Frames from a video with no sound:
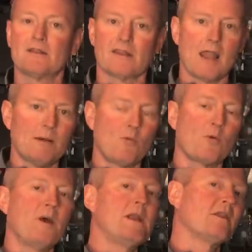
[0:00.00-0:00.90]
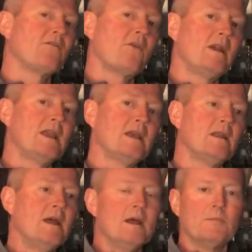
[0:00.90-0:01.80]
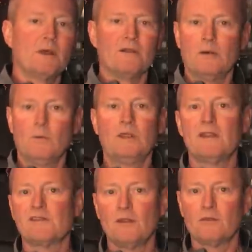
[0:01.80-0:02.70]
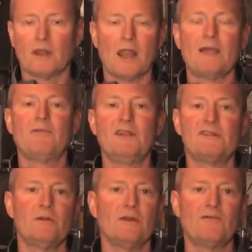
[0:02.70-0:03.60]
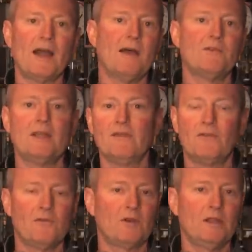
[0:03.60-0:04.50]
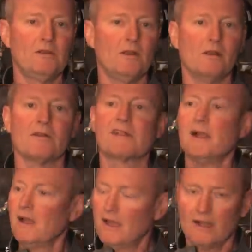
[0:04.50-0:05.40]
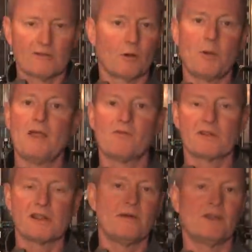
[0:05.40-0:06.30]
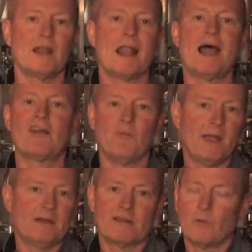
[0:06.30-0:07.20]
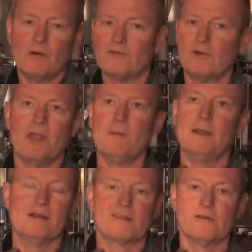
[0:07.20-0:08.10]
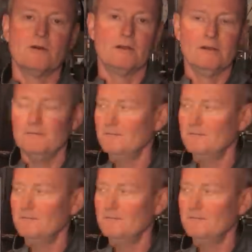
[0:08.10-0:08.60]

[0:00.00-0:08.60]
That's a lot more money on the front end. But when this unit, the life of this unit, 5, 10, 15 years, it's going to pay for itself in lack of maintenance. We don't have to do that maintenance to it.